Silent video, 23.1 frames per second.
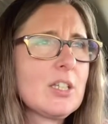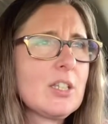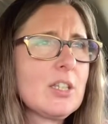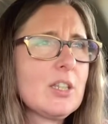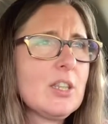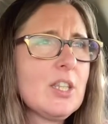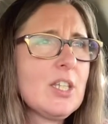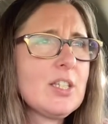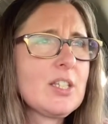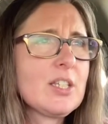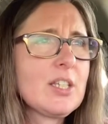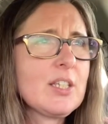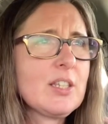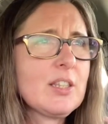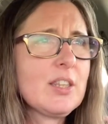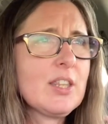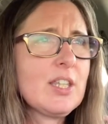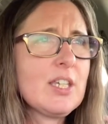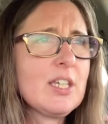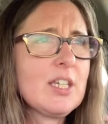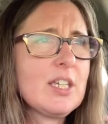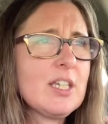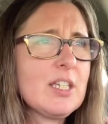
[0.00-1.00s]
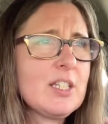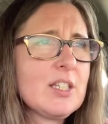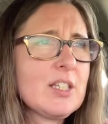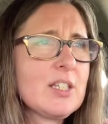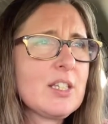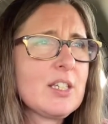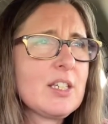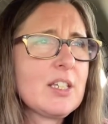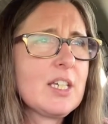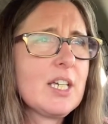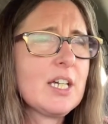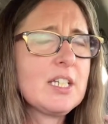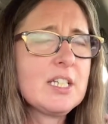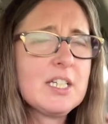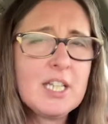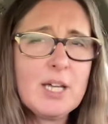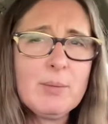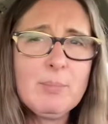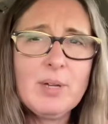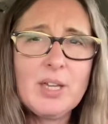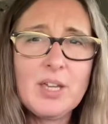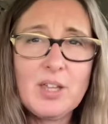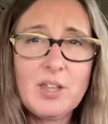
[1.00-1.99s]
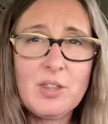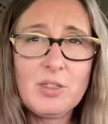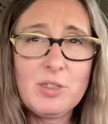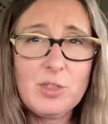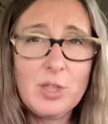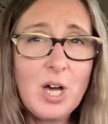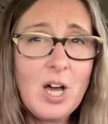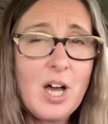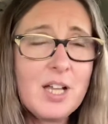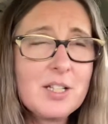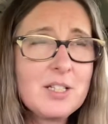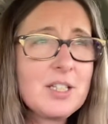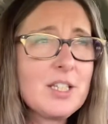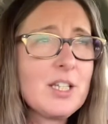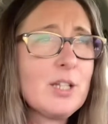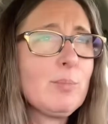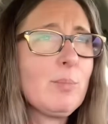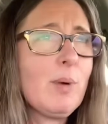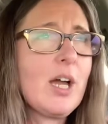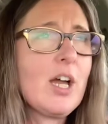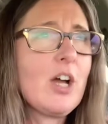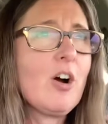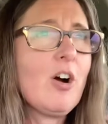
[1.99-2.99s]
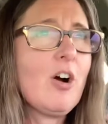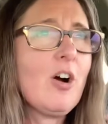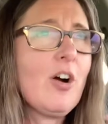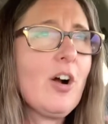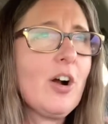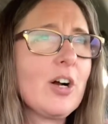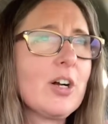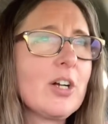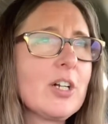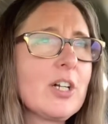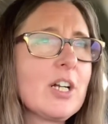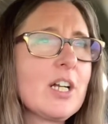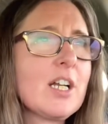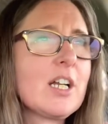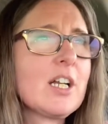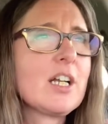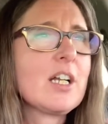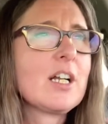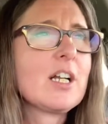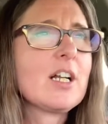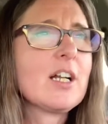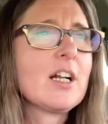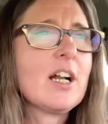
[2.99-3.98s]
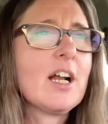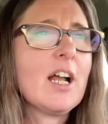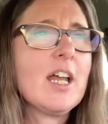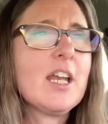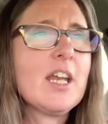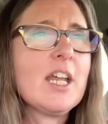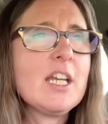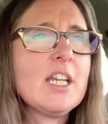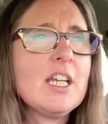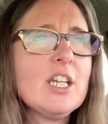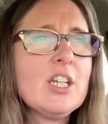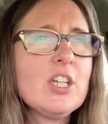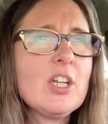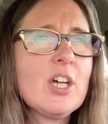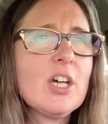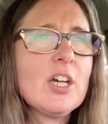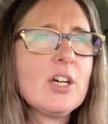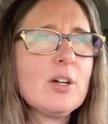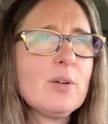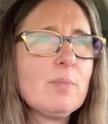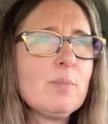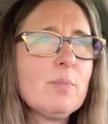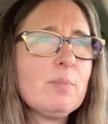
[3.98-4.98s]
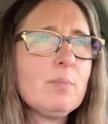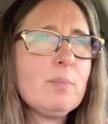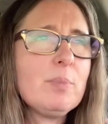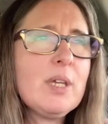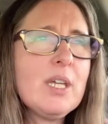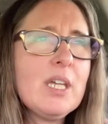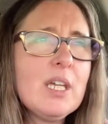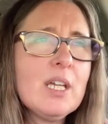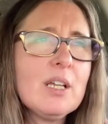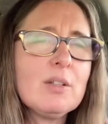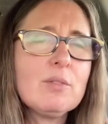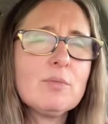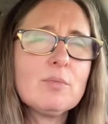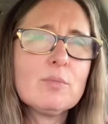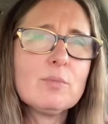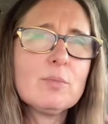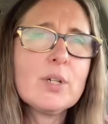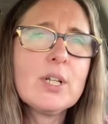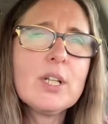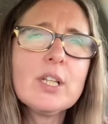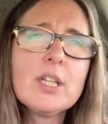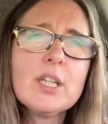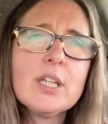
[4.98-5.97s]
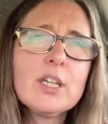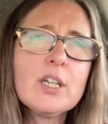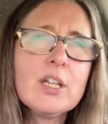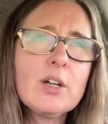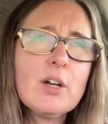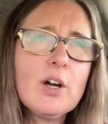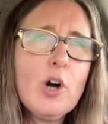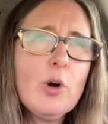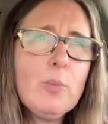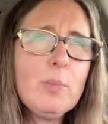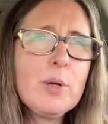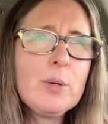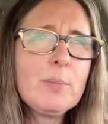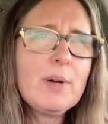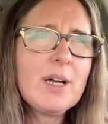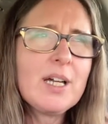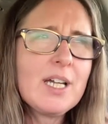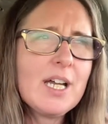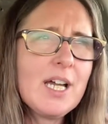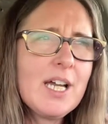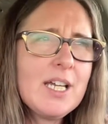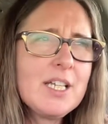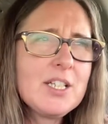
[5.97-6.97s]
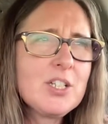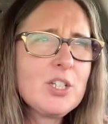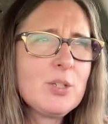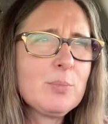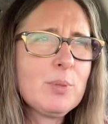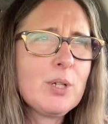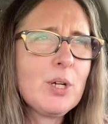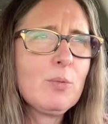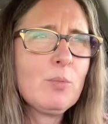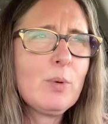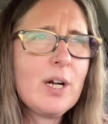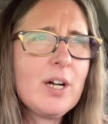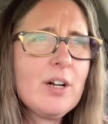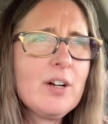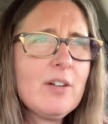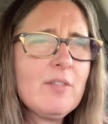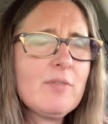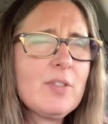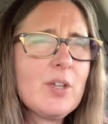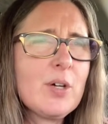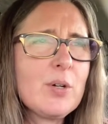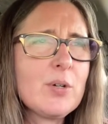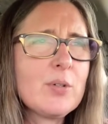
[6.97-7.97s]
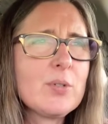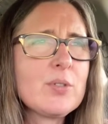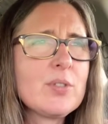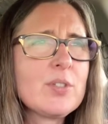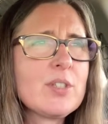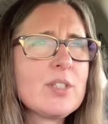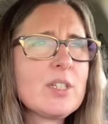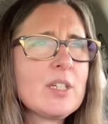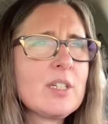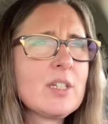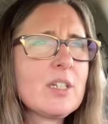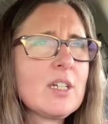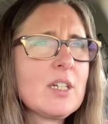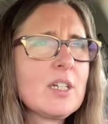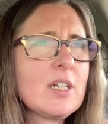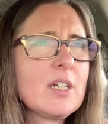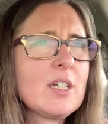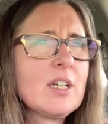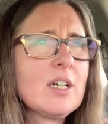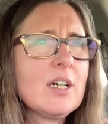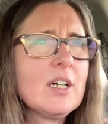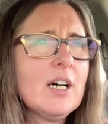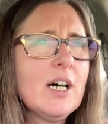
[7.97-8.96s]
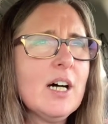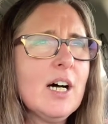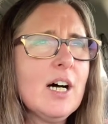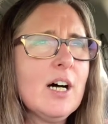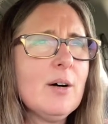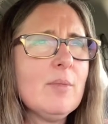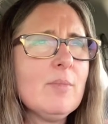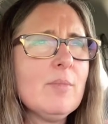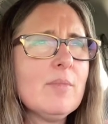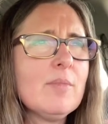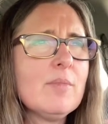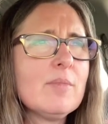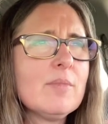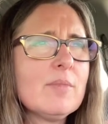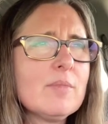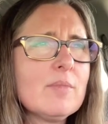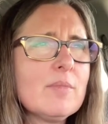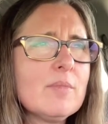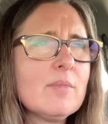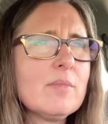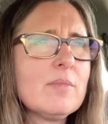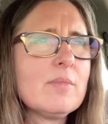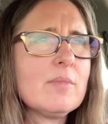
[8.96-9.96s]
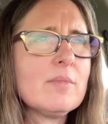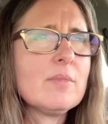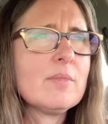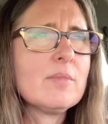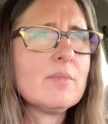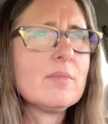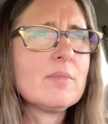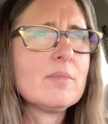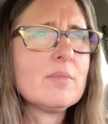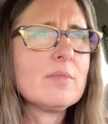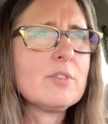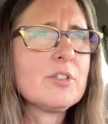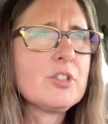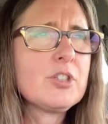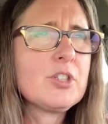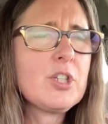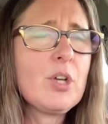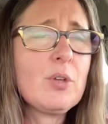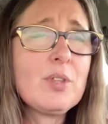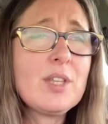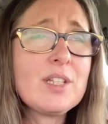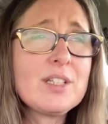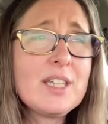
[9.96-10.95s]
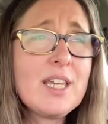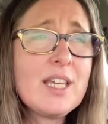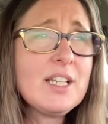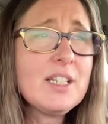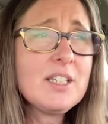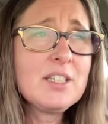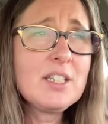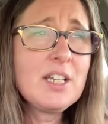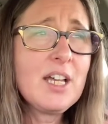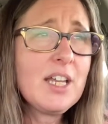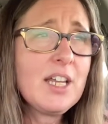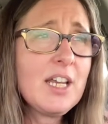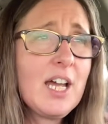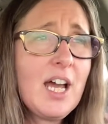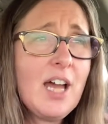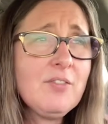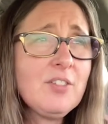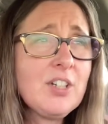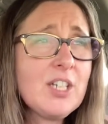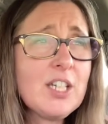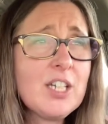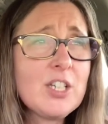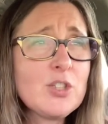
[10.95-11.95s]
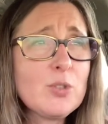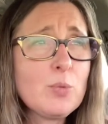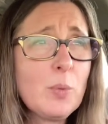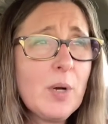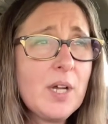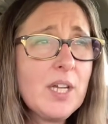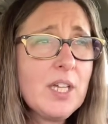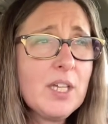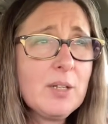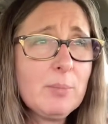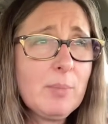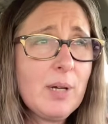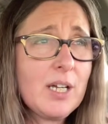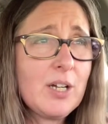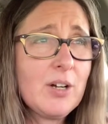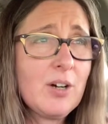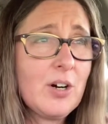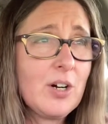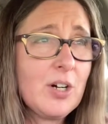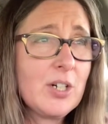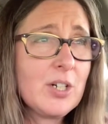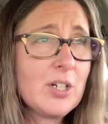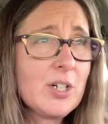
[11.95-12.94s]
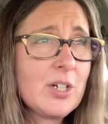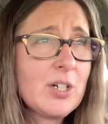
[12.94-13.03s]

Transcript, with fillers: these these condemning thoughts in my heart, and I need to be really open my eyes to be aware of those, um, so that Satan's not having his way in my heart.